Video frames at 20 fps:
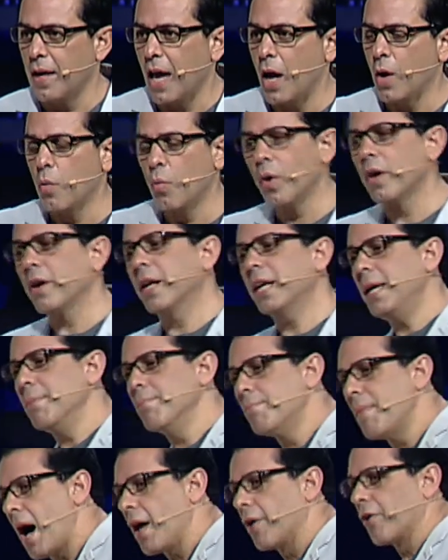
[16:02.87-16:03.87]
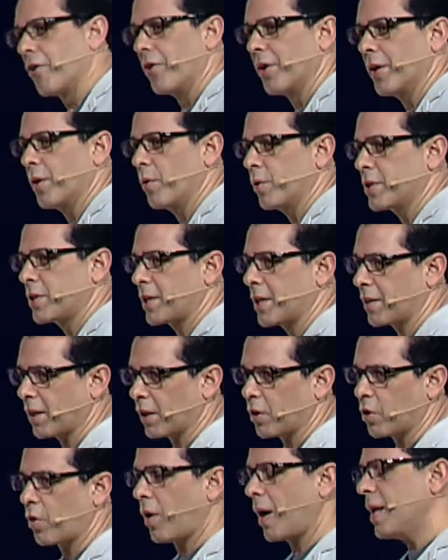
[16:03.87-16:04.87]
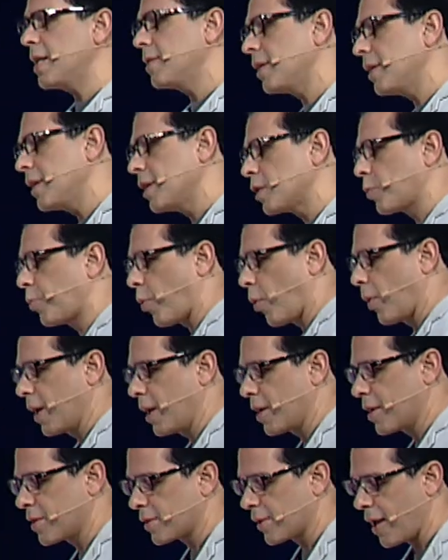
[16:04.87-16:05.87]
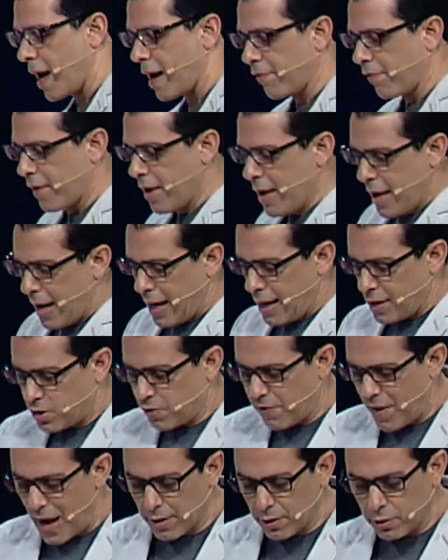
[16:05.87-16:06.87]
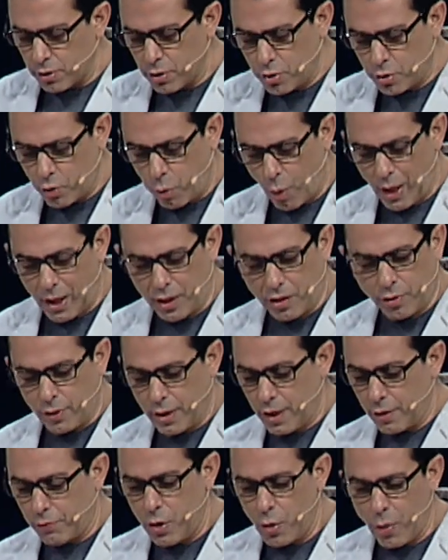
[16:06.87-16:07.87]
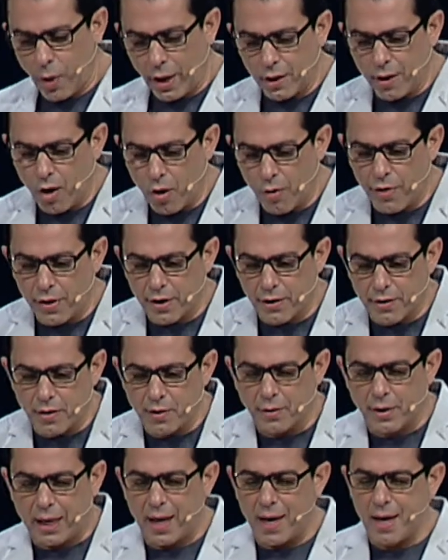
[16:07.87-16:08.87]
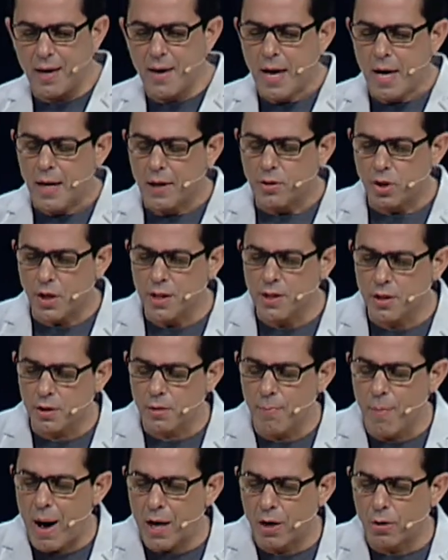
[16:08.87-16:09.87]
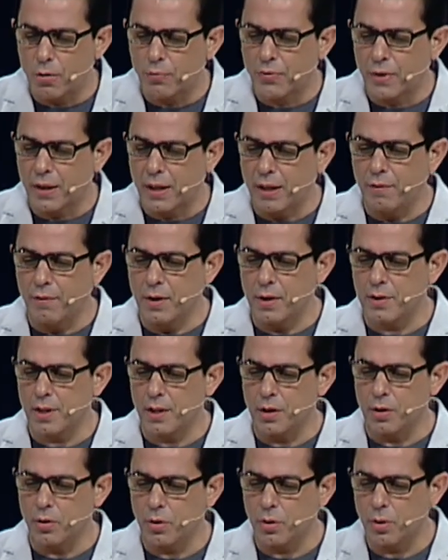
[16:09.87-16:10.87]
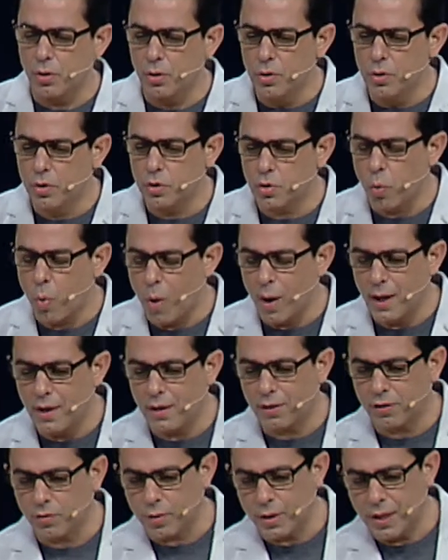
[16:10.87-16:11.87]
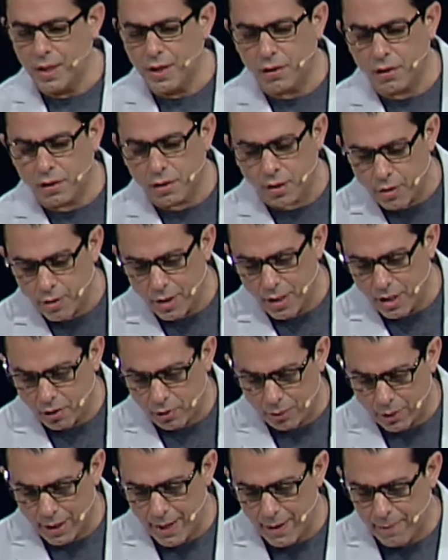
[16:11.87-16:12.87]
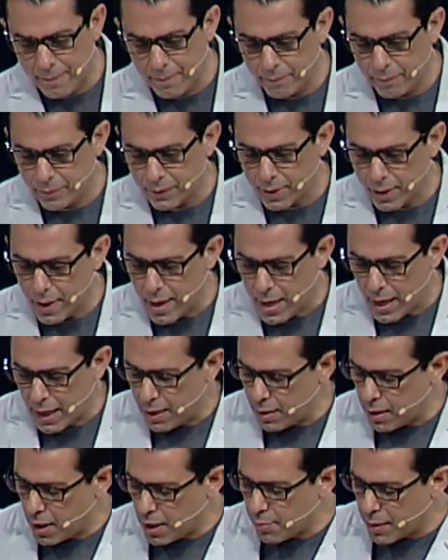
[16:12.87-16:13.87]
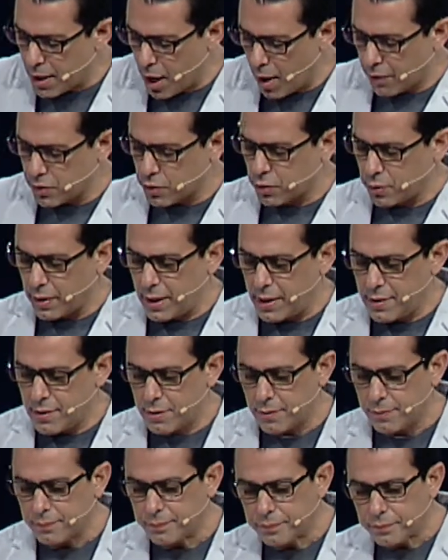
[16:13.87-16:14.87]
And where he modeled it was at the craziest point in his life. And it's found in Luke 23. If you want to go there, you can. Jesus modeled forgiveness here. Luke 23 33. And it, it'll be on the screens.